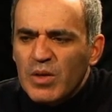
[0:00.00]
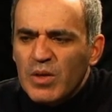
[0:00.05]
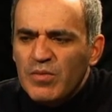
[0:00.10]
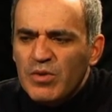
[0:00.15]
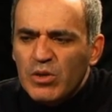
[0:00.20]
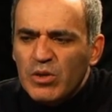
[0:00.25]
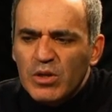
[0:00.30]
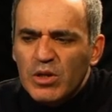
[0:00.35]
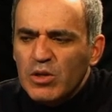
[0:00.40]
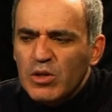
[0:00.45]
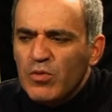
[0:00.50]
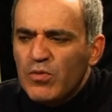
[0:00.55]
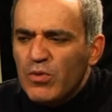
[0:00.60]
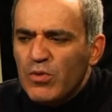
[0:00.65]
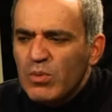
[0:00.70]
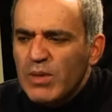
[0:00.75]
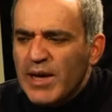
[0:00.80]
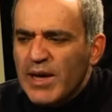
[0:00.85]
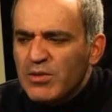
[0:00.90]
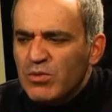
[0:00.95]
very little
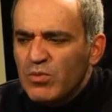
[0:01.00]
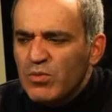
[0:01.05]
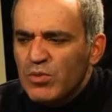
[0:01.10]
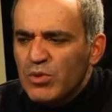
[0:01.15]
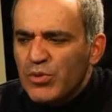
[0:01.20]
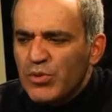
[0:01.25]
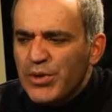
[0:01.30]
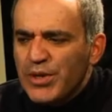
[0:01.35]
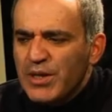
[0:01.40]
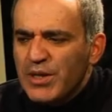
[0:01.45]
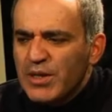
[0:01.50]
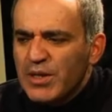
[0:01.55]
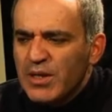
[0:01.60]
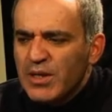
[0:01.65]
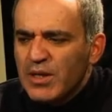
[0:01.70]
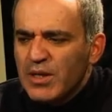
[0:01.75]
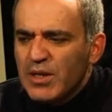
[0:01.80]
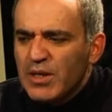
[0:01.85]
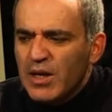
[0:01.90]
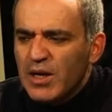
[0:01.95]
for black to worry.
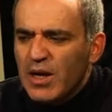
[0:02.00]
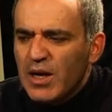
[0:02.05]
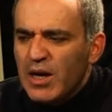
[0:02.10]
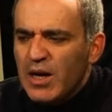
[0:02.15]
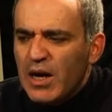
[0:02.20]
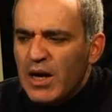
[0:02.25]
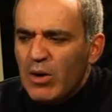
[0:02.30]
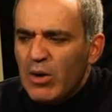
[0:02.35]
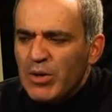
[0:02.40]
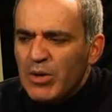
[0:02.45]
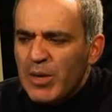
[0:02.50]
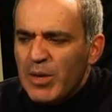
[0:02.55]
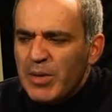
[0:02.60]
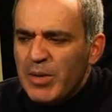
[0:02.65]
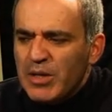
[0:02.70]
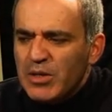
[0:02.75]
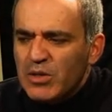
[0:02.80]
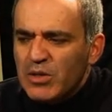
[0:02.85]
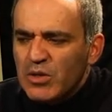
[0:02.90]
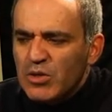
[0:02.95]
Our game
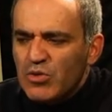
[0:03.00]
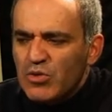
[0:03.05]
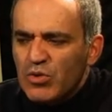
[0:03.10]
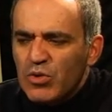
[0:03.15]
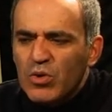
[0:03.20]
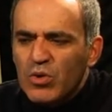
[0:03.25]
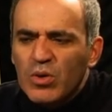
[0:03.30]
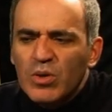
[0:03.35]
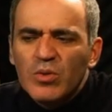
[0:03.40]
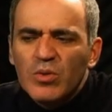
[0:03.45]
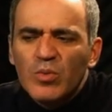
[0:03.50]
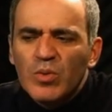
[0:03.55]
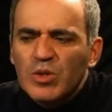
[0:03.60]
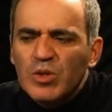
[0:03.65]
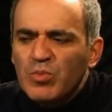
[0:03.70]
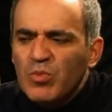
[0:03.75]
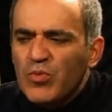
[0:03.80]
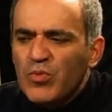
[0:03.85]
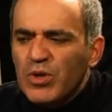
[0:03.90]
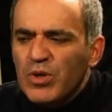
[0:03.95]
ended in a draw
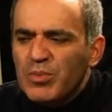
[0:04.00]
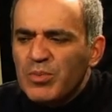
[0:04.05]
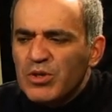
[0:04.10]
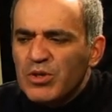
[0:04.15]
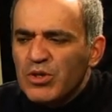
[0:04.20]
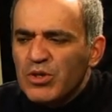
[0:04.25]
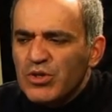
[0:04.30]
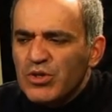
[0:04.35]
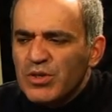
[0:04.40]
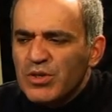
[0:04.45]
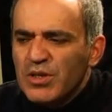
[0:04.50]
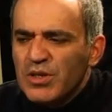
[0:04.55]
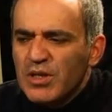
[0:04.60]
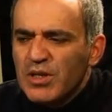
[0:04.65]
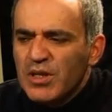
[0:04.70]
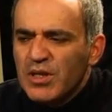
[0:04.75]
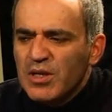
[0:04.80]
with move repetition,